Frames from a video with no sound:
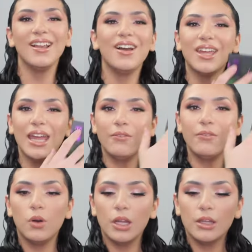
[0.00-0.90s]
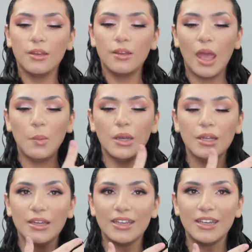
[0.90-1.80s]
Okay, everyone, examining
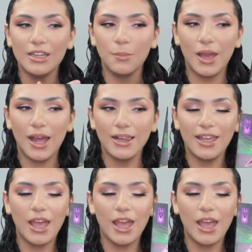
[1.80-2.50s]
the Nikita palette.